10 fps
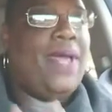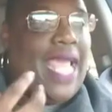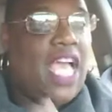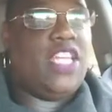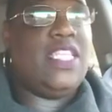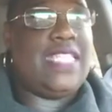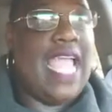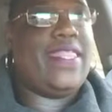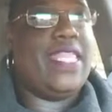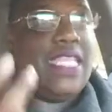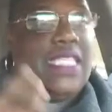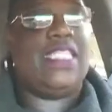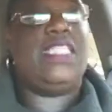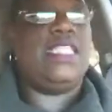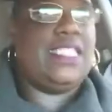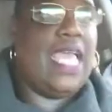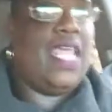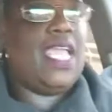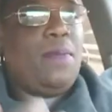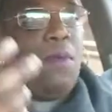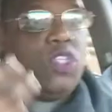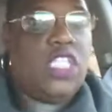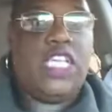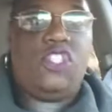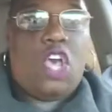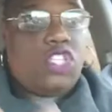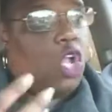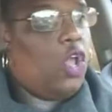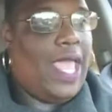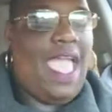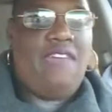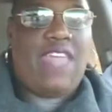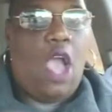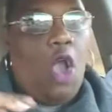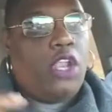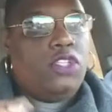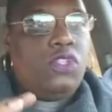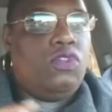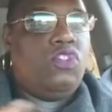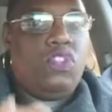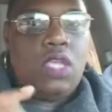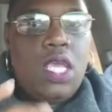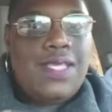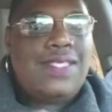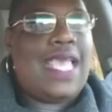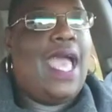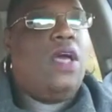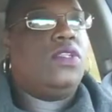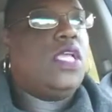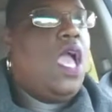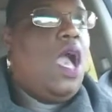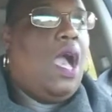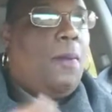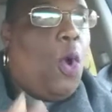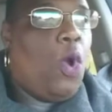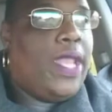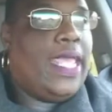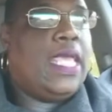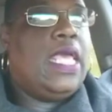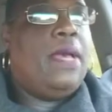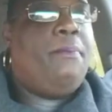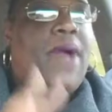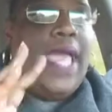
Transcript: But I understand that this is his aesthetic, and most of his songs are going to have that auto-tune sound on it.